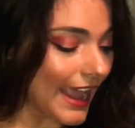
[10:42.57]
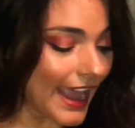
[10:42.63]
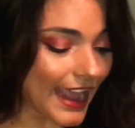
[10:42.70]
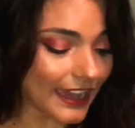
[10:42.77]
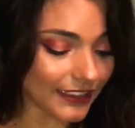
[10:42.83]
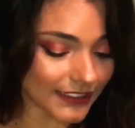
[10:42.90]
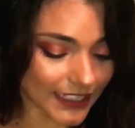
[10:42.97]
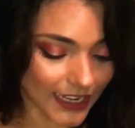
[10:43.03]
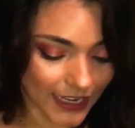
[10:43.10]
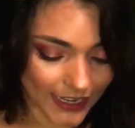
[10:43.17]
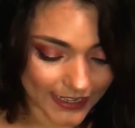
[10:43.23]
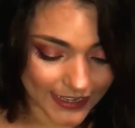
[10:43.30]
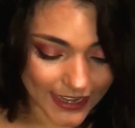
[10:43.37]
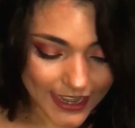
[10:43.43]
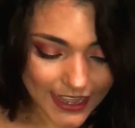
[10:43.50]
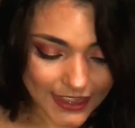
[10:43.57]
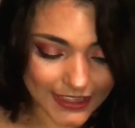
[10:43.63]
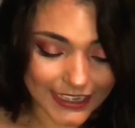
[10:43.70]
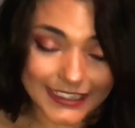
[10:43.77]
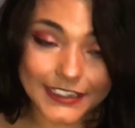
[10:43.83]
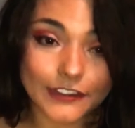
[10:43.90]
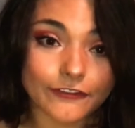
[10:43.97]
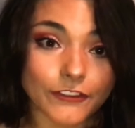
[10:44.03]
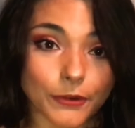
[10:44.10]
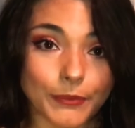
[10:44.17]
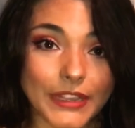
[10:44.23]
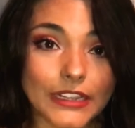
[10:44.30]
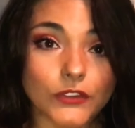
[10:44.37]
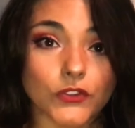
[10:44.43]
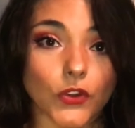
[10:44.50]
And yeah, that's it for
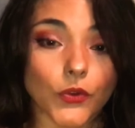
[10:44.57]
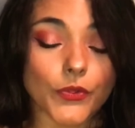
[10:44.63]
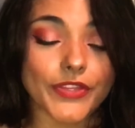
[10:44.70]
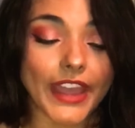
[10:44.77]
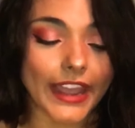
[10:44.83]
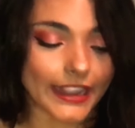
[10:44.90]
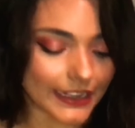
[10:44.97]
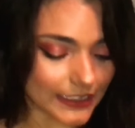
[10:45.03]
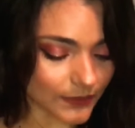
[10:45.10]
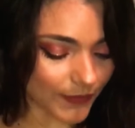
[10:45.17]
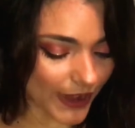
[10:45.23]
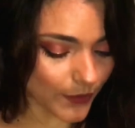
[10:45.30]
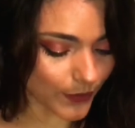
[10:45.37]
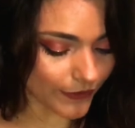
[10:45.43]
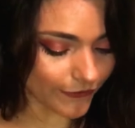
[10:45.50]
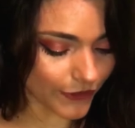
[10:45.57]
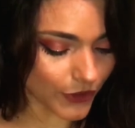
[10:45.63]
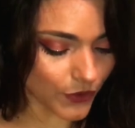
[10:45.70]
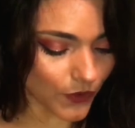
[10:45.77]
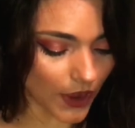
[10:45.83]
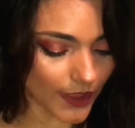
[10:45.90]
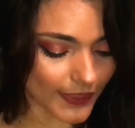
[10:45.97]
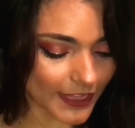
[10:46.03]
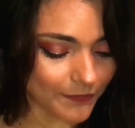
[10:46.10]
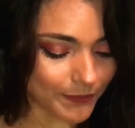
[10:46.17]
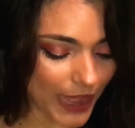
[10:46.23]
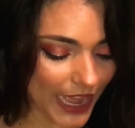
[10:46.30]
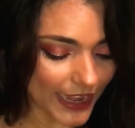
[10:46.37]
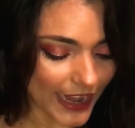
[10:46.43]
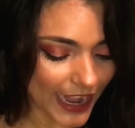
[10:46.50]
me. So that is my review on the
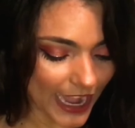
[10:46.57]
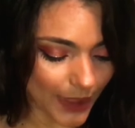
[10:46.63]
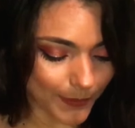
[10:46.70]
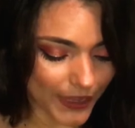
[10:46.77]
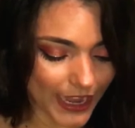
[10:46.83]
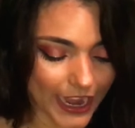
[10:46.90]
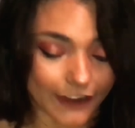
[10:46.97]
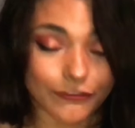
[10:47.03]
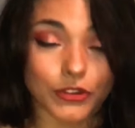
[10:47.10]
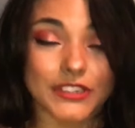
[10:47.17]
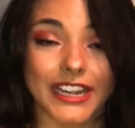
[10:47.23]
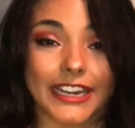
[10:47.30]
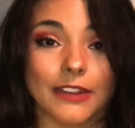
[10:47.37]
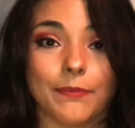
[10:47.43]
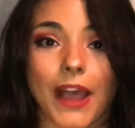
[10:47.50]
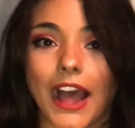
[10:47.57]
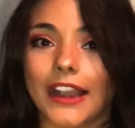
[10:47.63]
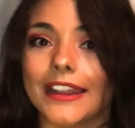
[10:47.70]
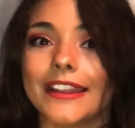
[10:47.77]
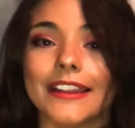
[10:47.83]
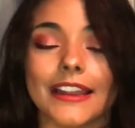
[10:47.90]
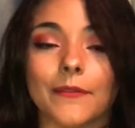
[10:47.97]
Bad Habit Aphrodite palette.